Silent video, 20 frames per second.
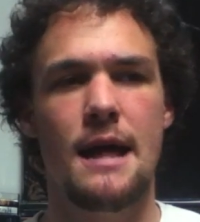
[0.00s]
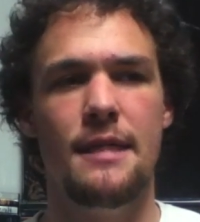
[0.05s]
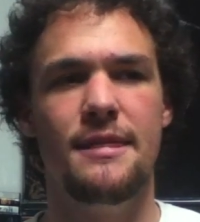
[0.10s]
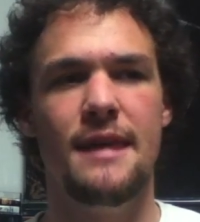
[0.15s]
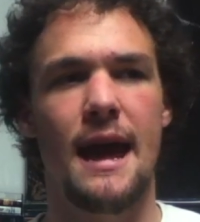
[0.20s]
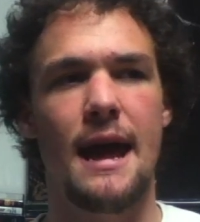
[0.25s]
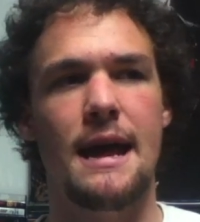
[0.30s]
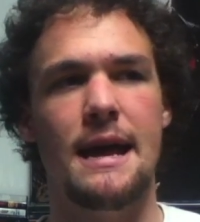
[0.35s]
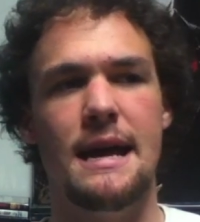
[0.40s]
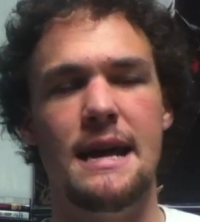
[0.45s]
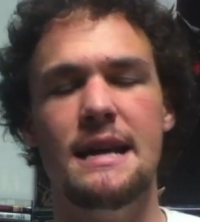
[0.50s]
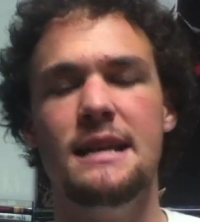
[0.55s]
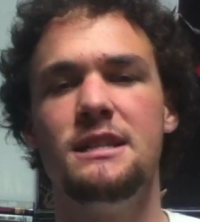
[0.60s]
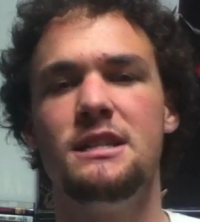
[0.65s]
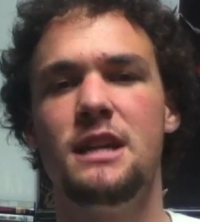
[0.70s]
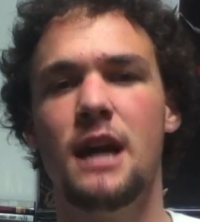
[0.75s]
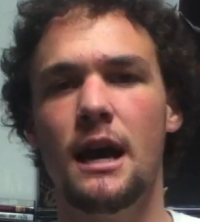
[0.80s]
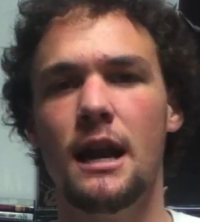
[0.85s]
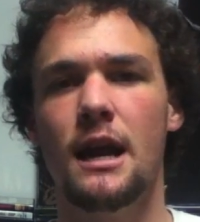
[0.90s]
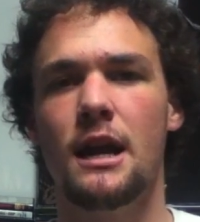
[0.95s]
that
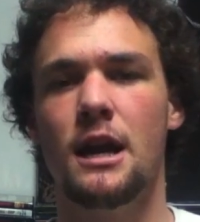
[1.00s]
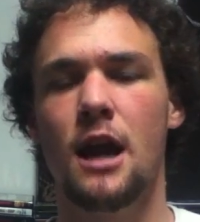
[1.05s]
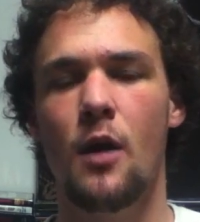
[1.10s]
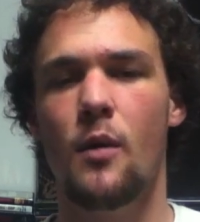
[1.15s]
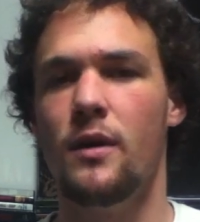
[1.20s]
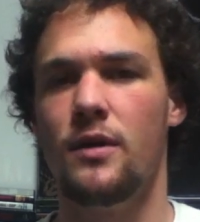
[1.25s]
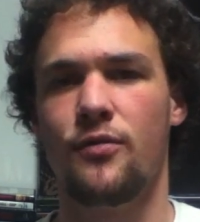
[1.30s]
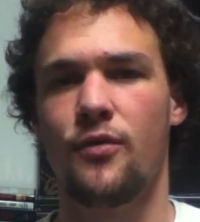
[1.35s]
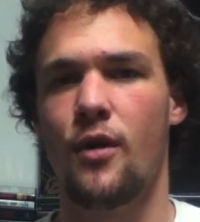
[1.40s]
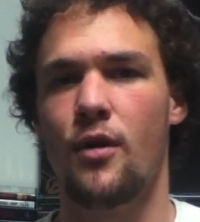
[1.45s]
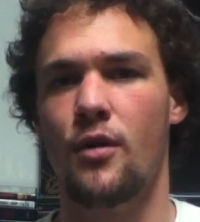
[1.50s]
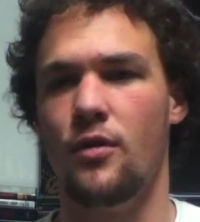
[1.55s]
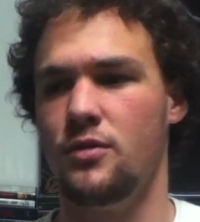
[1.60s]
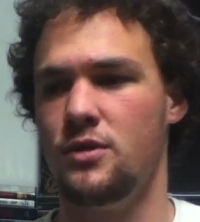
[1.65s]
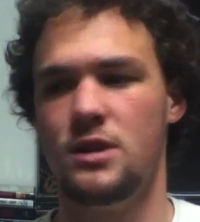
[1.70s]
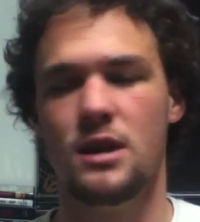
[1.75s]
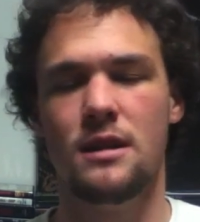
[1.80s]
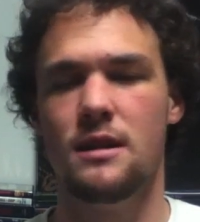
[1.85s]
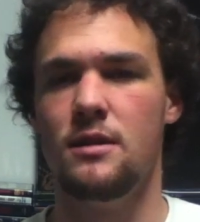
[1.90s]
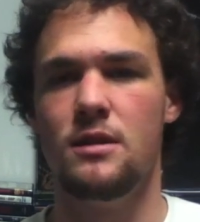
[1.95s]
he's gonna go with
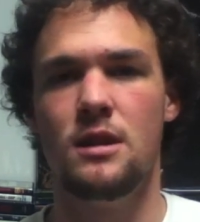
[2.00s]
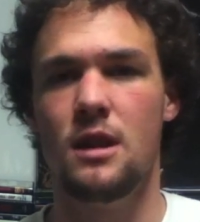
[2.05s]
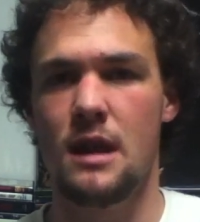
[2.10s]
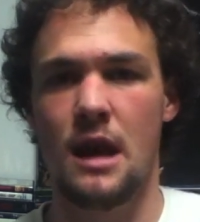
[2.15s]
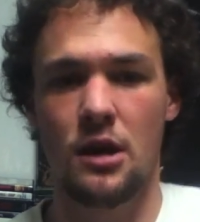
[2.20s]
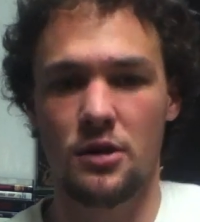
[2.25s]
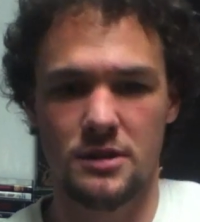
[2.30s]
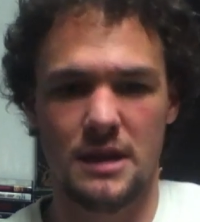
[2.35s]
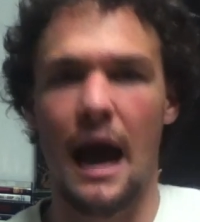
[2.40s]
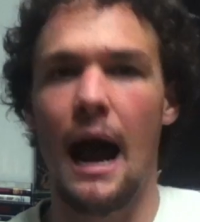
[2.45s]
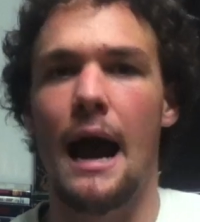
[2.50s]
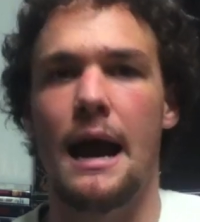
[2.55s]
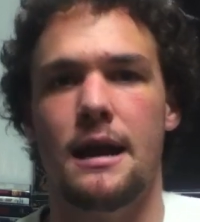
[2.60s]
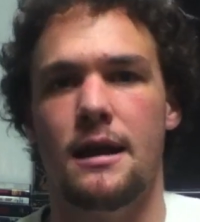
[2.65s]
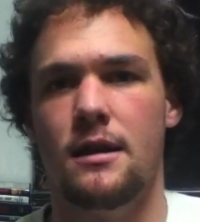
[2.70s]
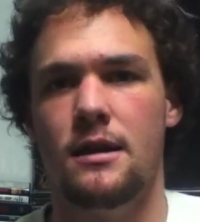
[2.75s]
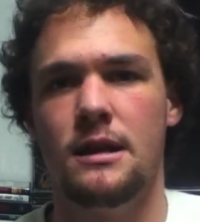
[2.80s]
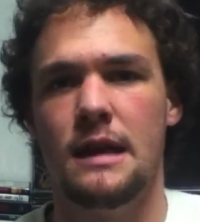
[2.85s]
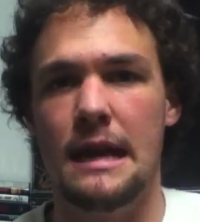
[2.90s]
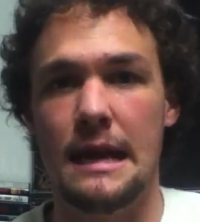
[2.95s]
Frodo. He'll die
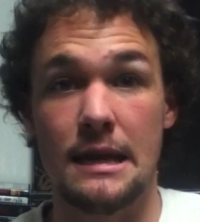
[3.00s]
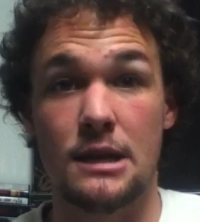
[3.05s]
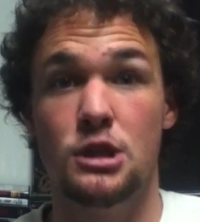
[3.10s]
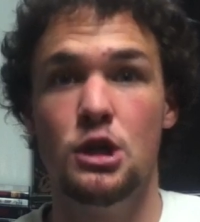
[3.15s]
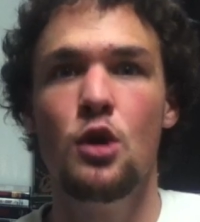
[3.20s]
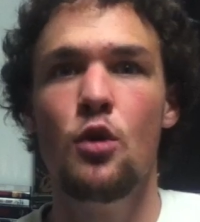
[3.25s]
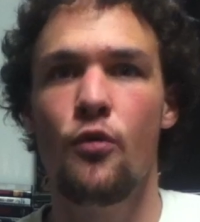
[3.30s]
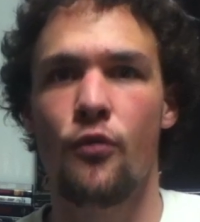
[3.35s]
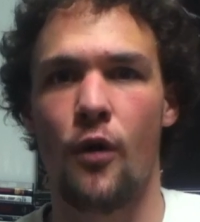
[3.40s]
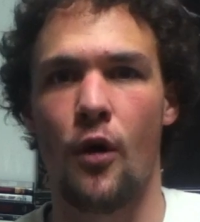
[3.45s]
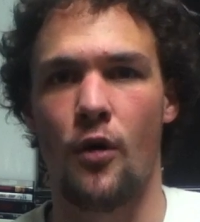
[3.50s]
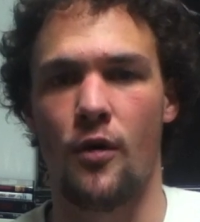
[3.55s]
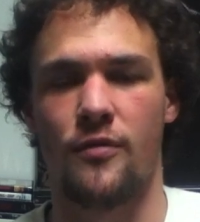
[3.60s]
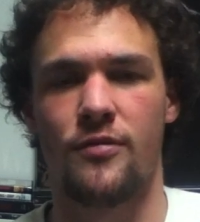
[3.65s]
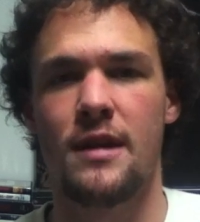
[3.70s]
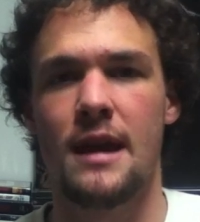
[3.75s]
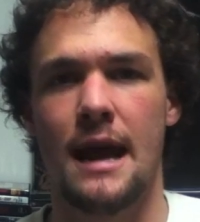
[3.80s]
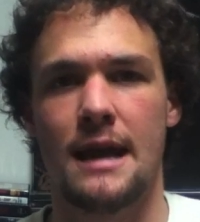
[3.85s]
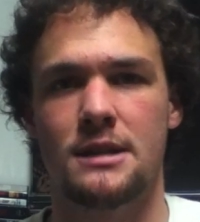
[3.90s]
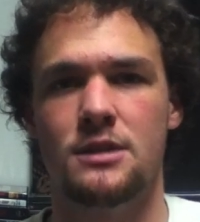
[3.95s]
getting to Frodo
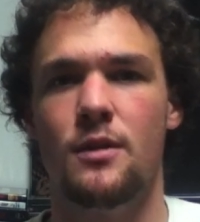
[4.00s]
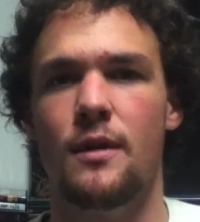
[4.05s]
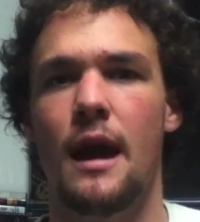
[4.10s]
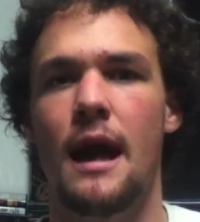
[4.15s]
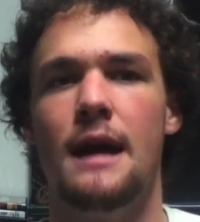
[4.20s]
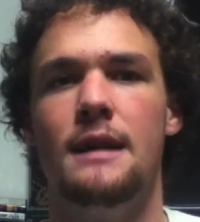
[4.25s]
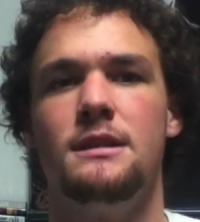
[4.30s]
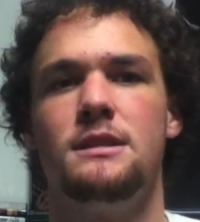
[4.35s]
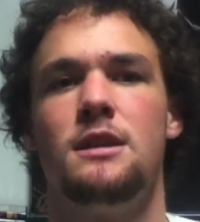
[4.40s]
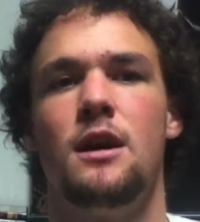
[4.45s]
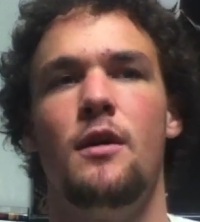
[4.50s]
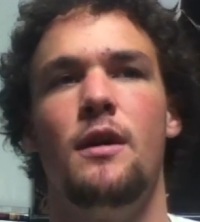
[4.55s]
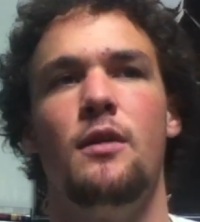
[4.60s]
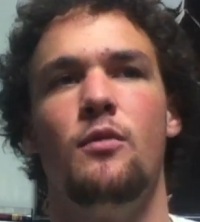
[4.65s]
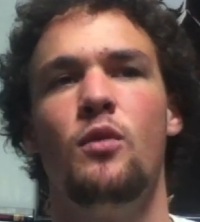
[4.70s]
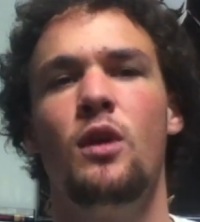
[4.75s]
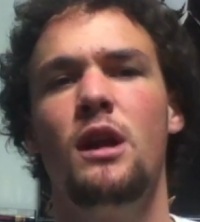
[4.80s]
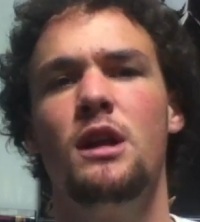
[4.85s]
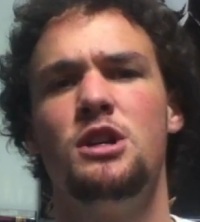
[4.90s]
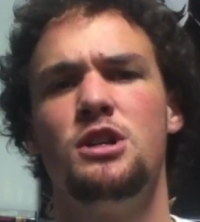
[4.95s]
if he has to. And so
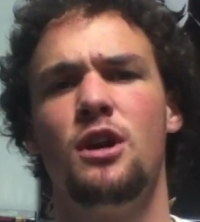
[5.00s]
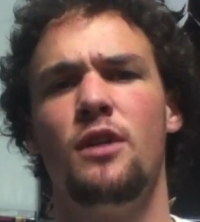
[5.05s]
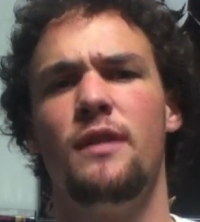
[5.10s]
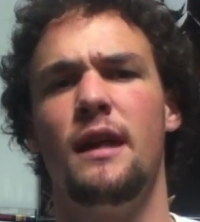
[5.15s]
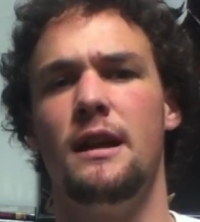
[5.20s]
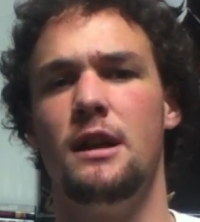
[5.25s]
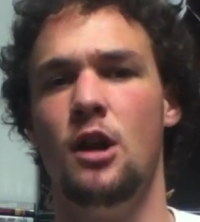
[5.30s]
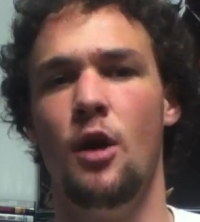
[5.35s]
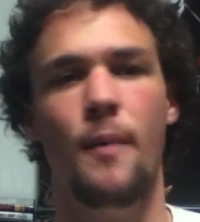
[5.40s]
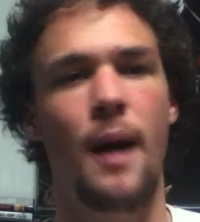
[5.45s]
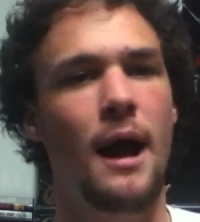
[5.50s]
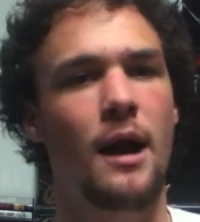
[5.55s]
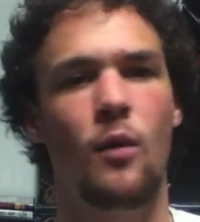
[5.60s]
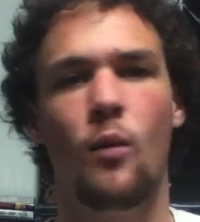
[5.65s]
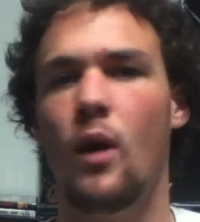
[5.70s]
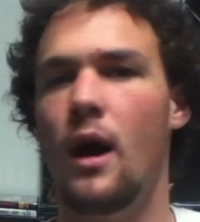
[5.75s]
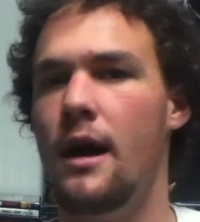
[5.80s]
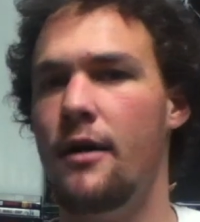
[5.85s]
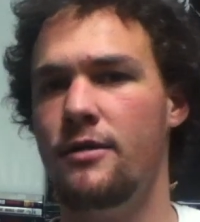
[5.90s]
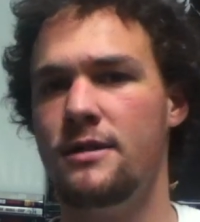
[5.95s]
it really showed that no matter
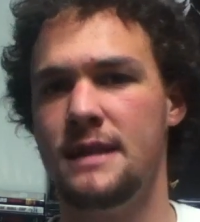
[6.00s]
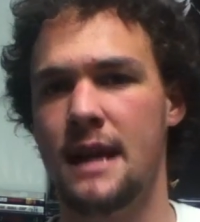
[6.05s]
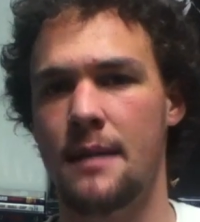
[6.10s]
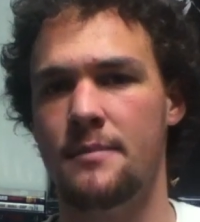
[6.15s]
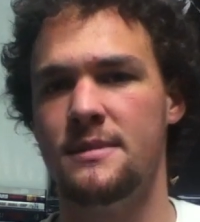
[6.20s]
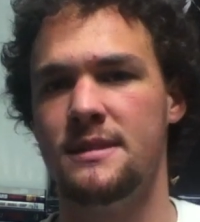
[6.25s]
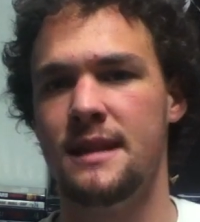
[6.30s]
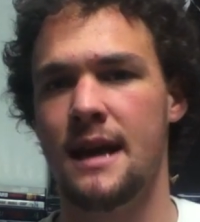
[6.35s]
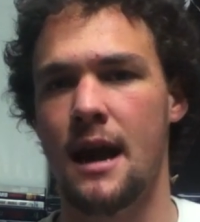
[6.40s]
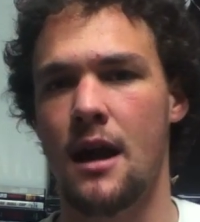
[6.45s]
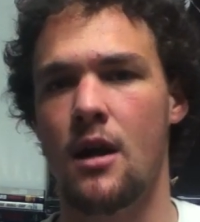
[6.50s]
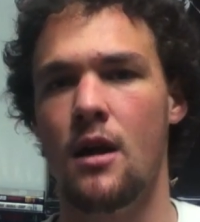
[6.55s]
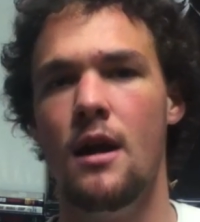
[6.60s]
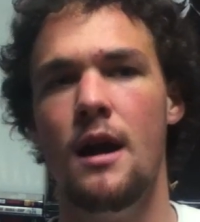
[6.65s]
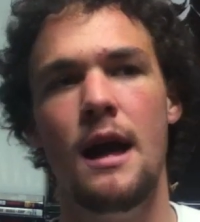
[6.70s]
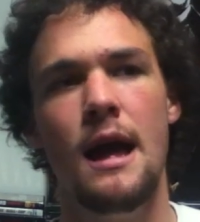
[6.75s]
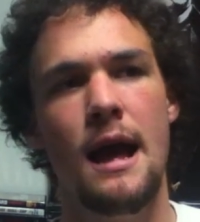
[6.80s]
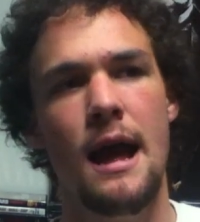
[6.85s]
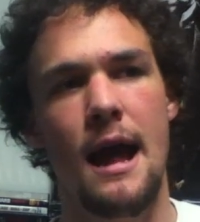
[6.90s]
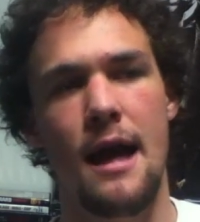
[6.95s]
what, Sam's there.
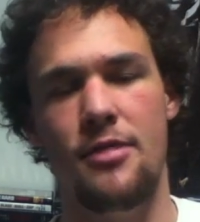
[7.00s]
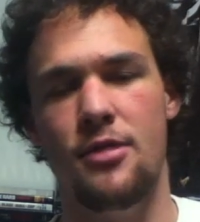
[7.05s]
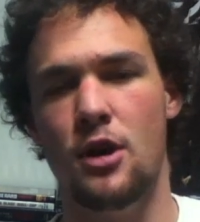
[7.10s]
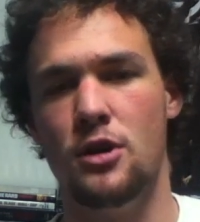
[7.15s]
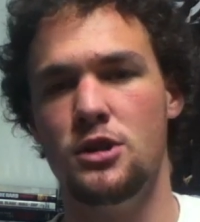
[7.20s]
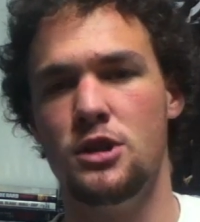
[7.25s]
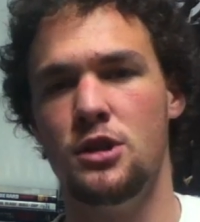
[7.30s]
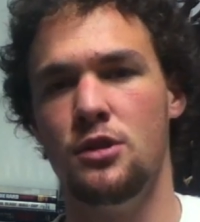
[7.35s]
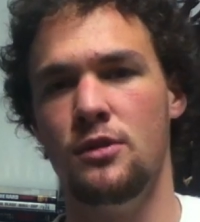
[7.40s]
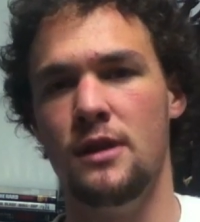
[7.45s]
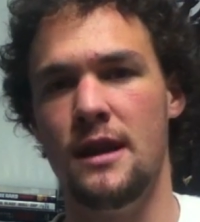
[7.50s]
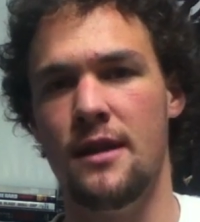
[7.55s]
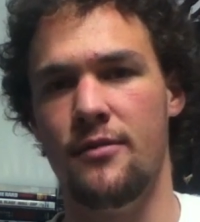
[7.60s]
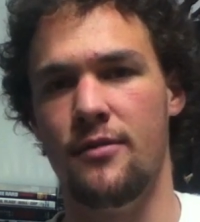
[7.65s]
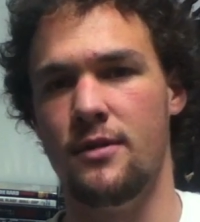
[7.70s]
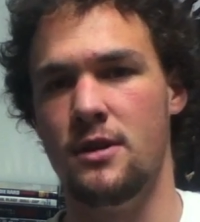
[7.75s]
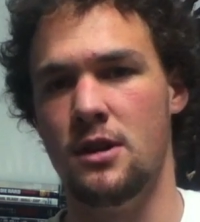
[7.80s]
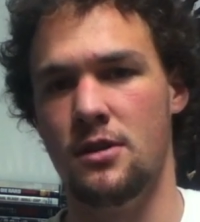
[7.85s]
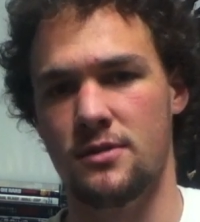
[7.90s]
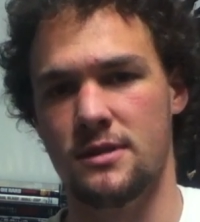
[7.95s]
Those two
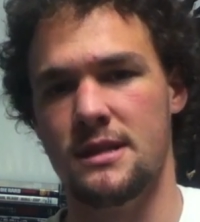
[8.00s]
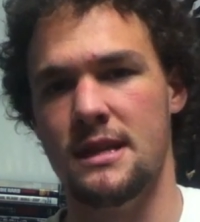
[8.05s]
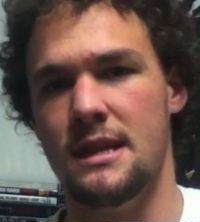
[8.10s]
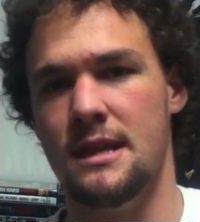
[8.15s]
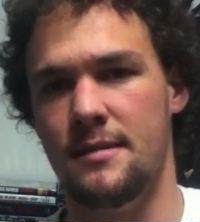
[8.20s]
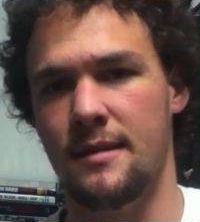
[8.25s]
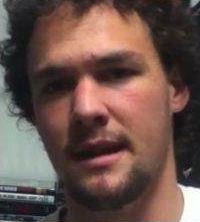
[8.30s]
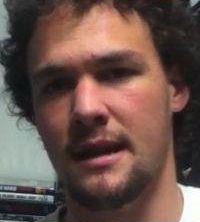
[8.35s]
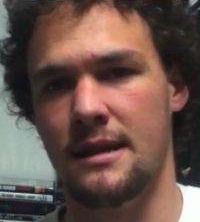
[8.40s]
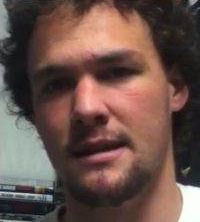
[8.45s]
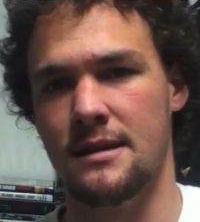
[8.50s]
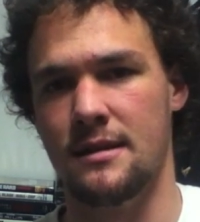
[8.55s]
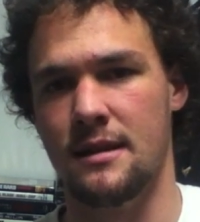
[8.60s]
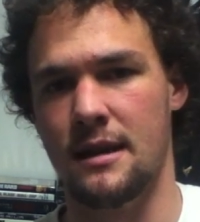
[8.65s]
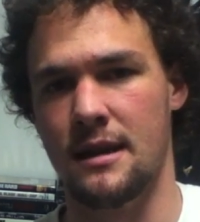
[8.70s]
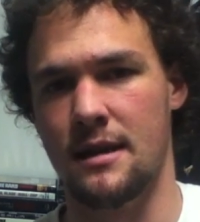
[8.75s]
leave. You don't see them again till